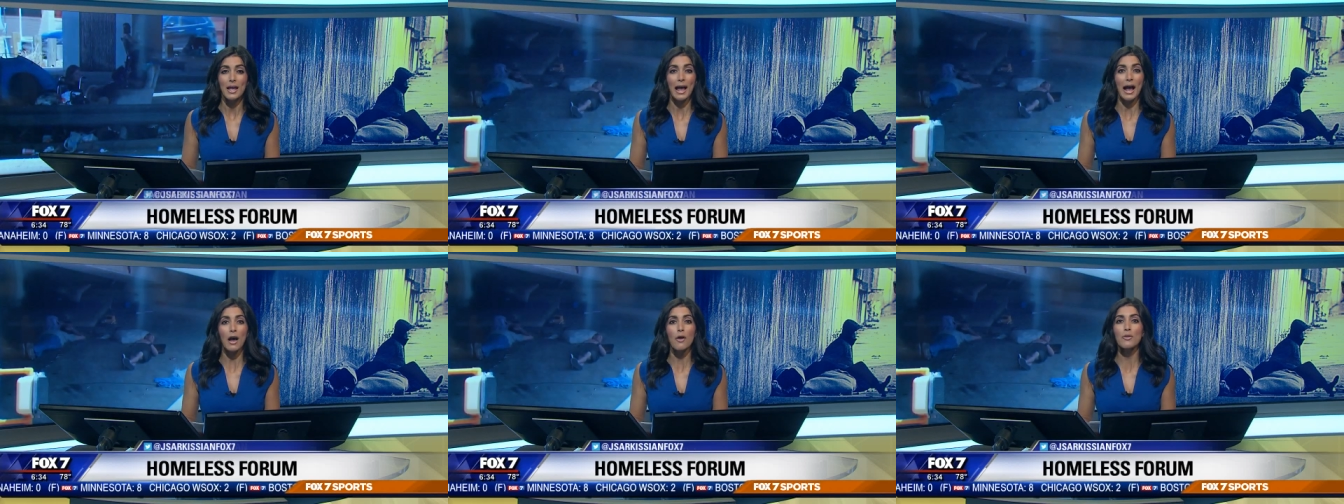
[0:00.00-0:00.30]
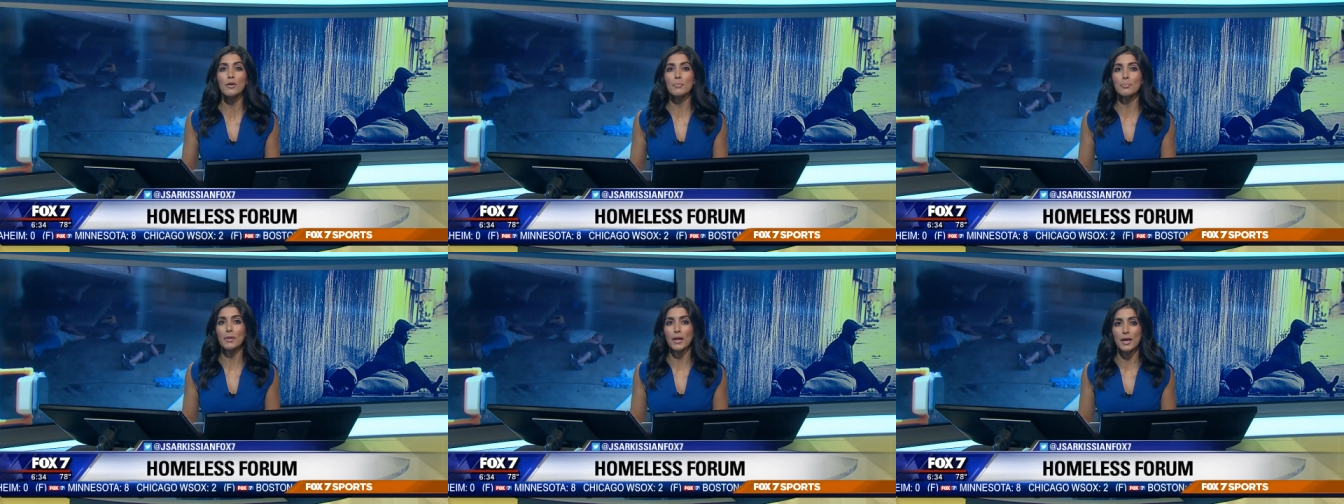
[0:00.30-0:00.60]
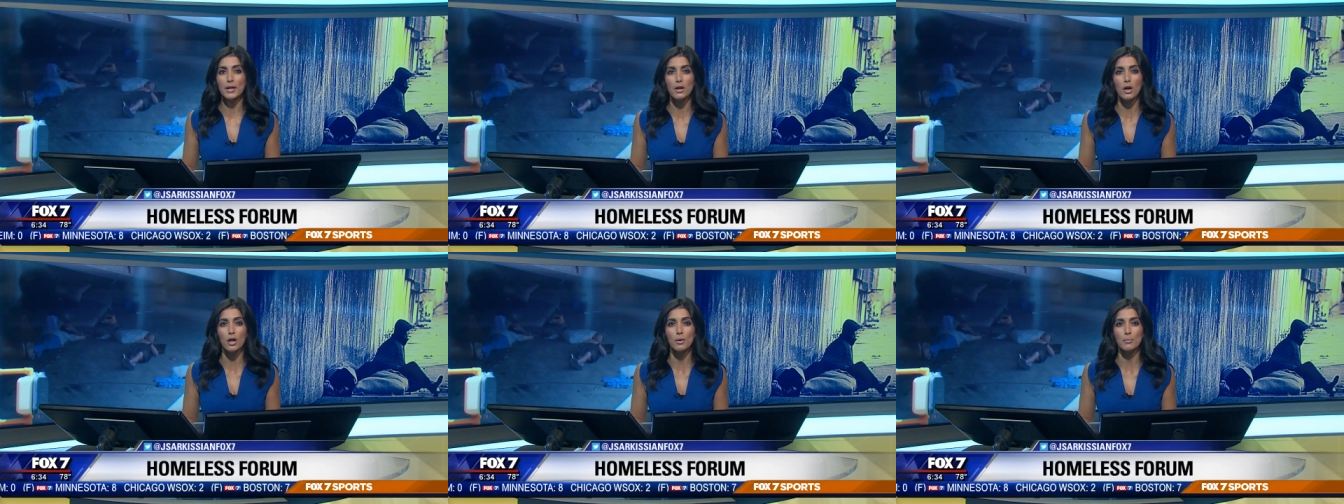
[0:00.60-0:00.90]
how they
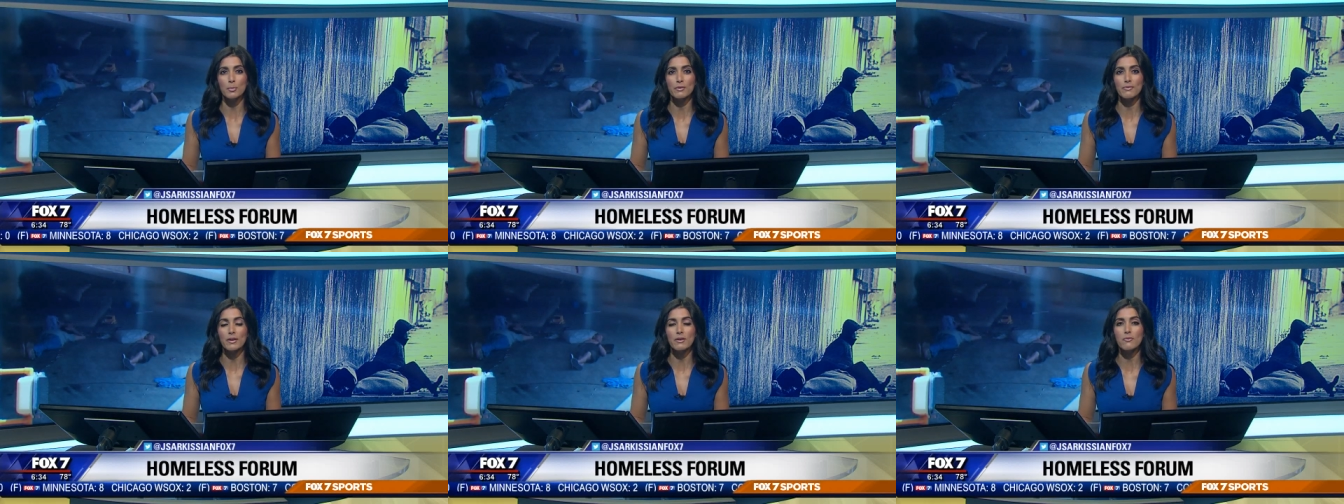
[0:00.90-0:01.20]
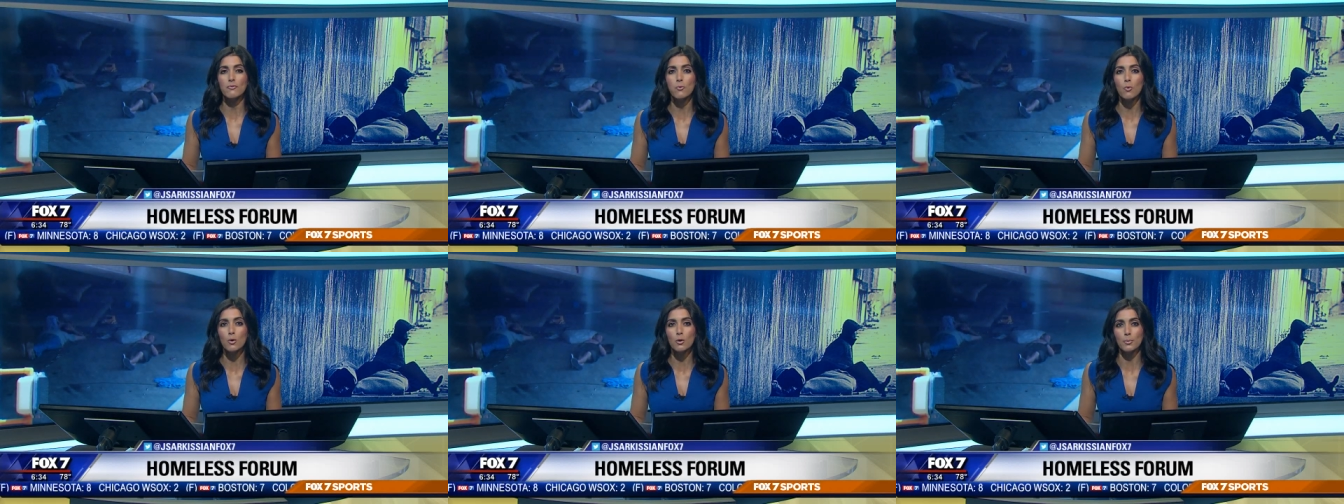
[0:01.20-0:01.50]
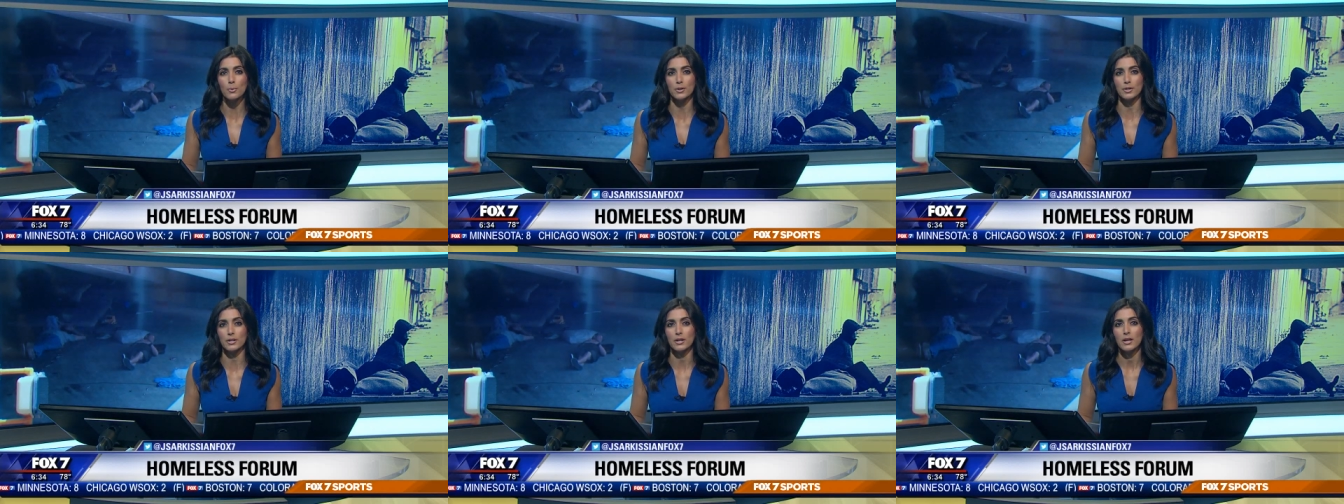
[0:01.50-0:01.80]
plan on moving
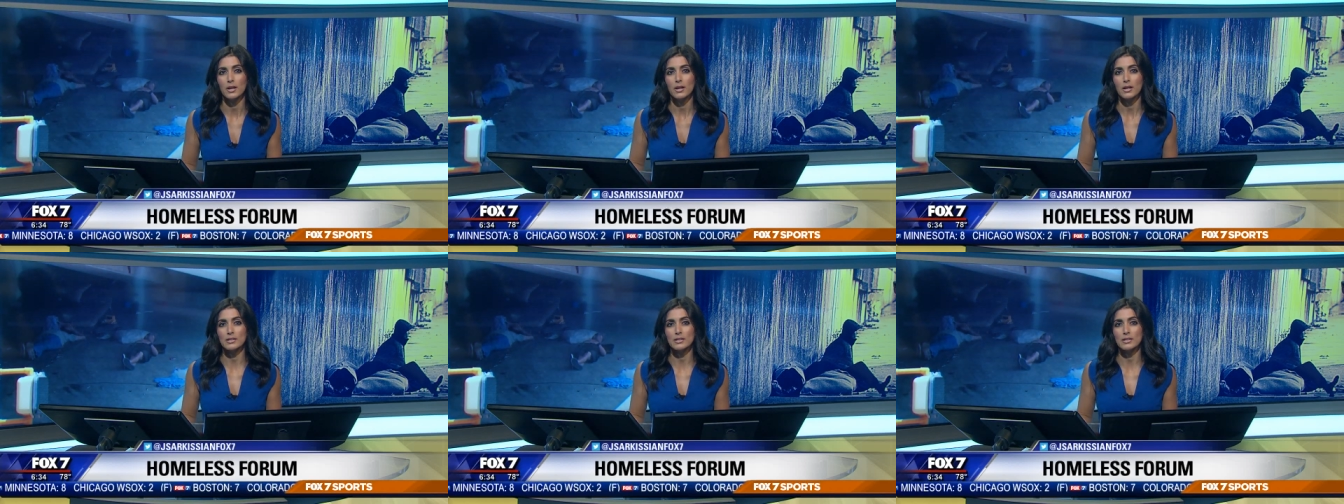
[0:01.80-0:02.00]
forward.